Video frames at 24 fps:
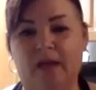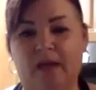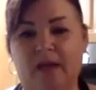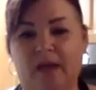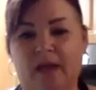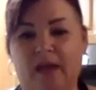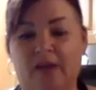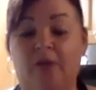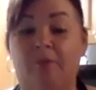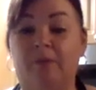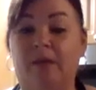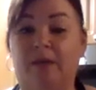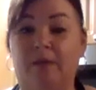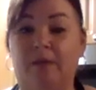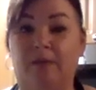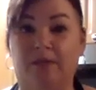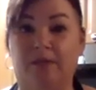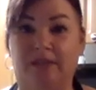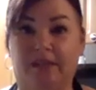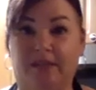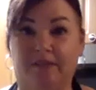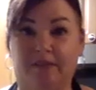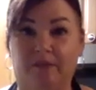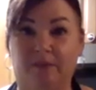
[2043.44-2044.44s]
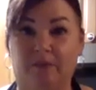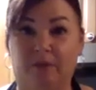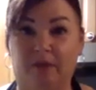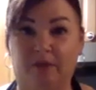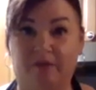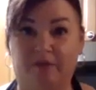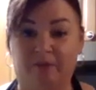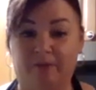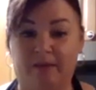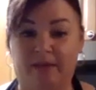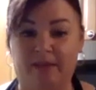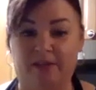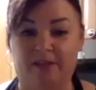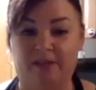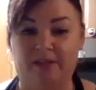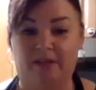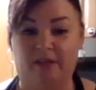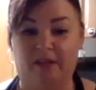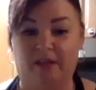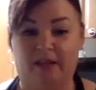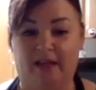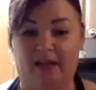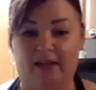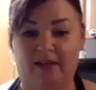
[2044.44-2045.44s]
and they'll be able to give you more information
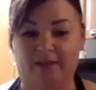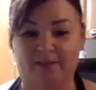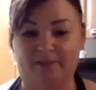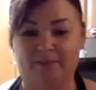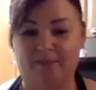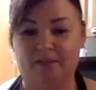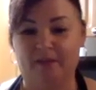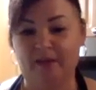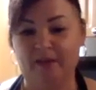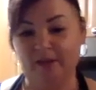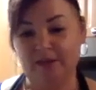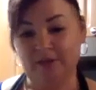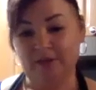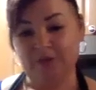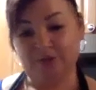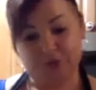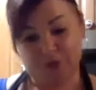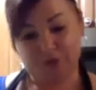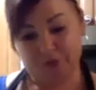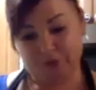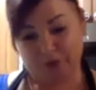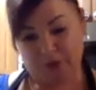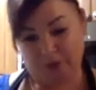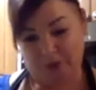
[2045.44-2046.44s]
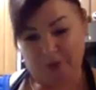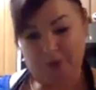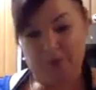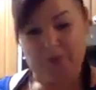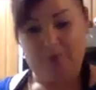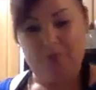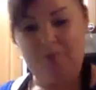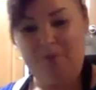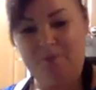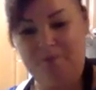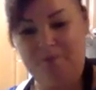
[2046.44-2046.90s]
on that. So